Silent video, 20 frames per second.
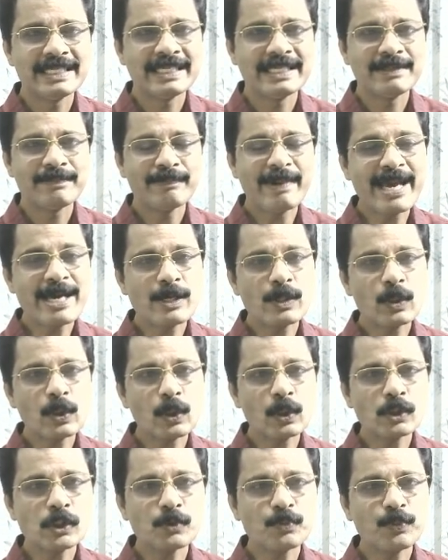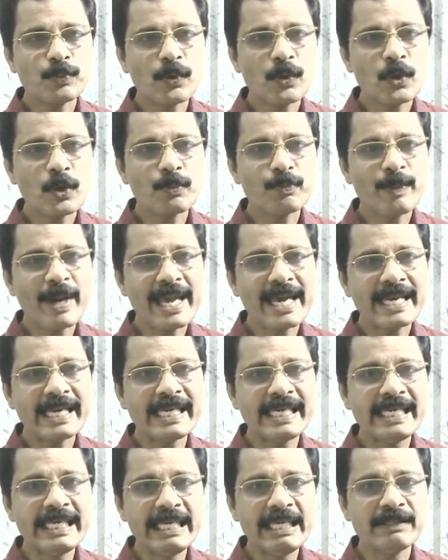Microspore
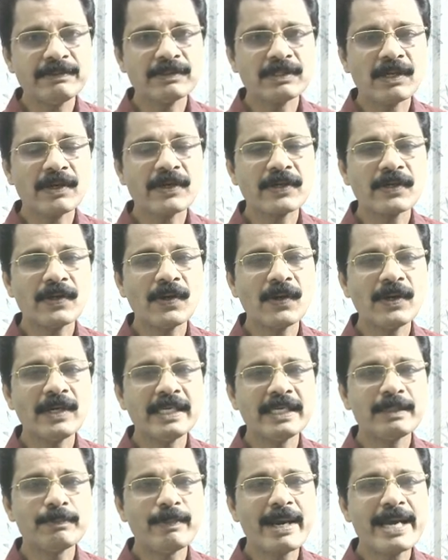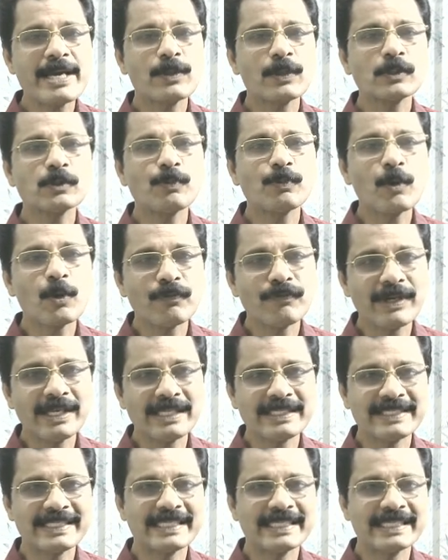bearing leaves are called
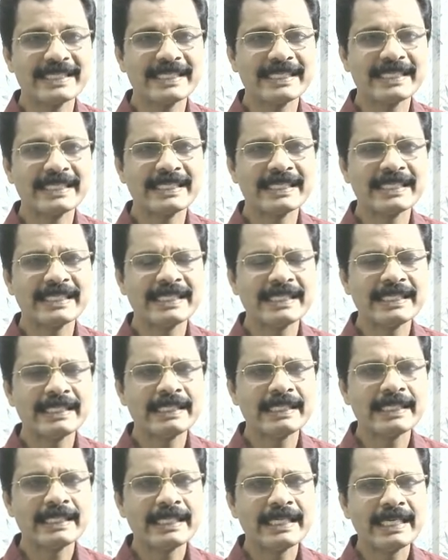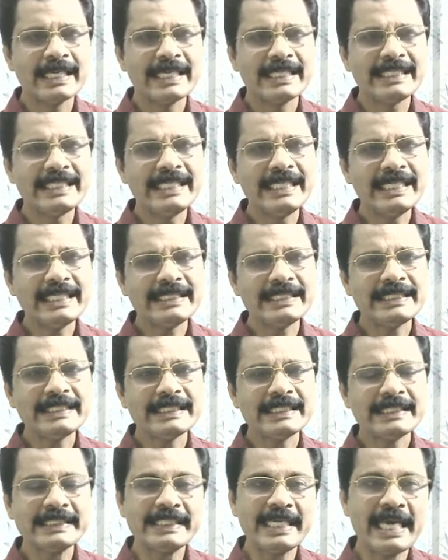microsporophylls. Each
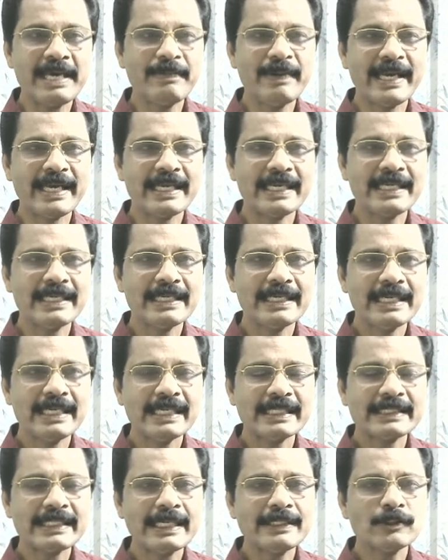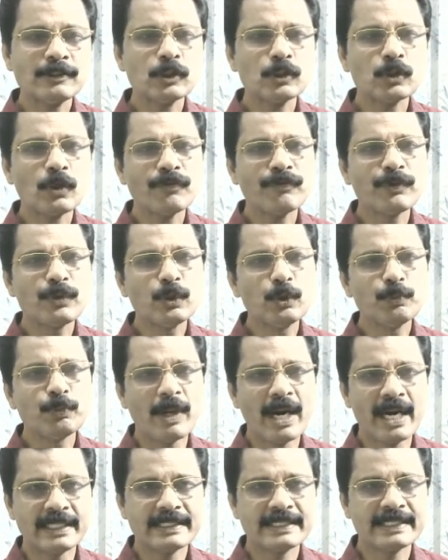stamen consists of two
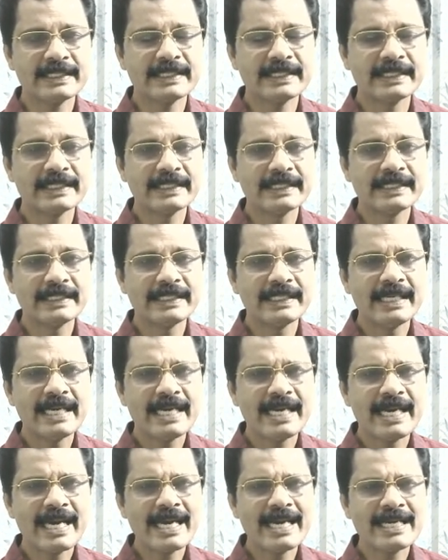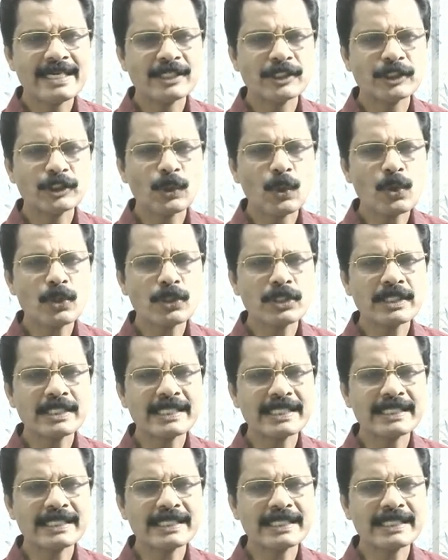parts, a short